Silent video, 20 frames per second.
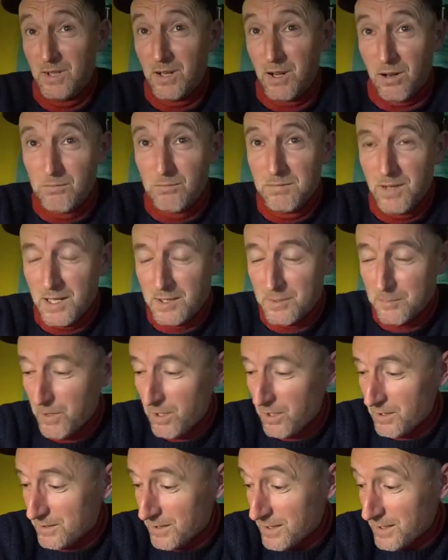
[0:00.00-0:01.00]
let's be
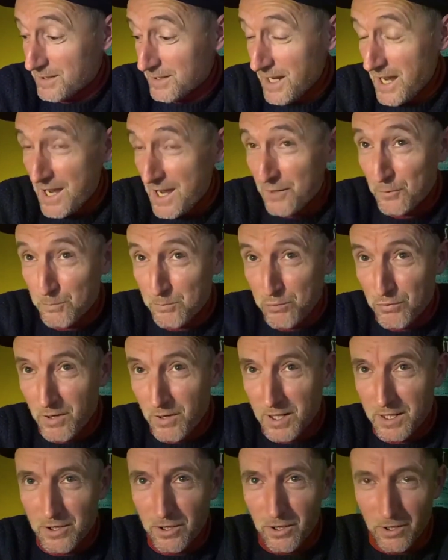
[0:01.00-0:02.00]
honest, it is getting pretty
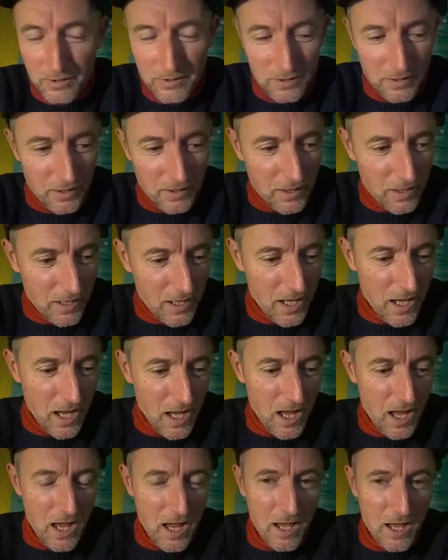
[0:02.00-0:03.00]
good
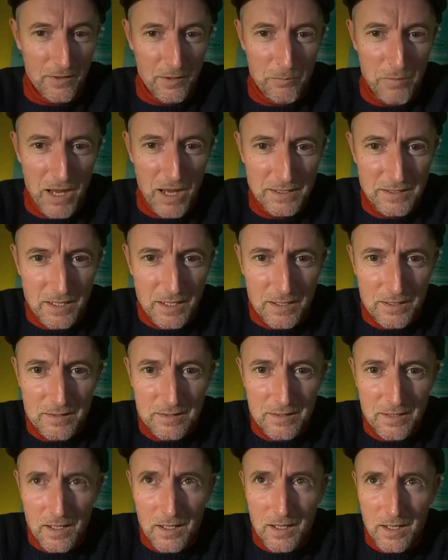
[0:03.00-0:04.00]
at the basics.
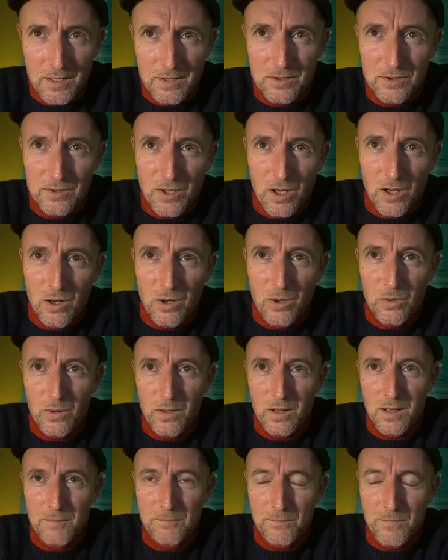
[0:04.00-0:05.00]
So
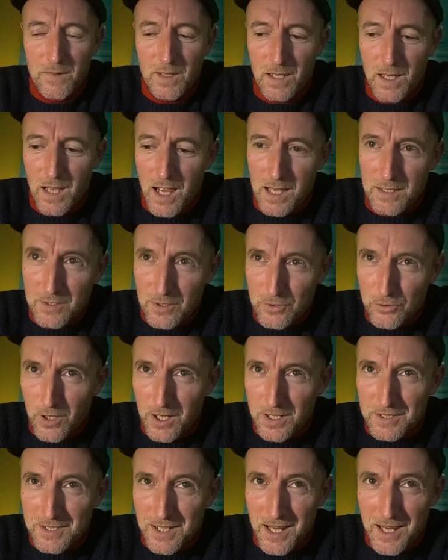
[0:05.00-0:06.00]
as a
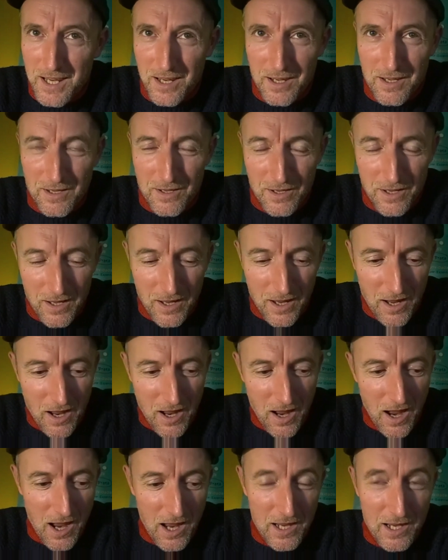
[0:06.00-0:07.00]
translator,
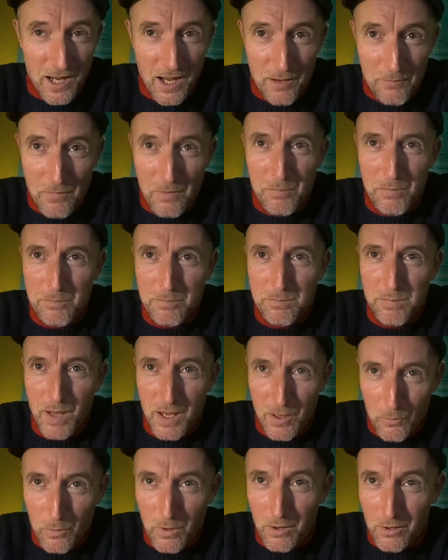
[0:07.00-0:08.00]
I am a
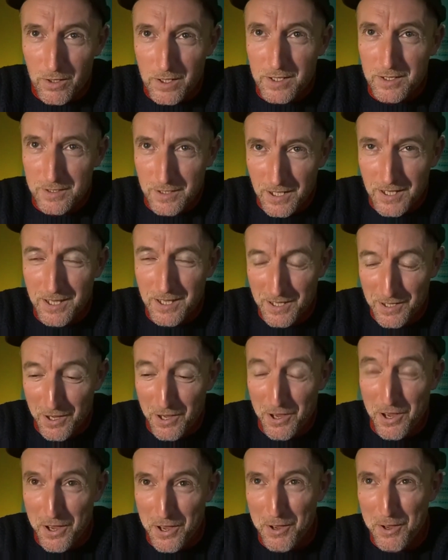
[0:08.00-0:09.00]
bit worried
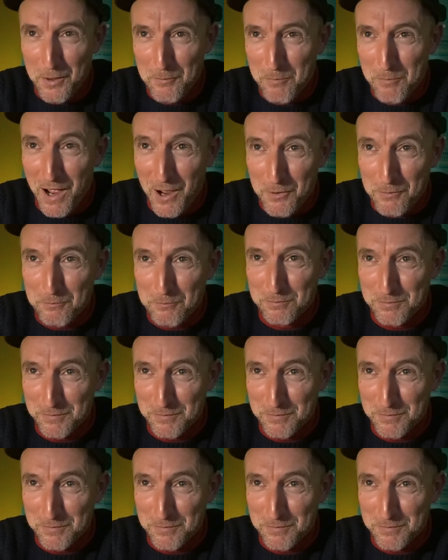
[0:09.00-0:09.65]
about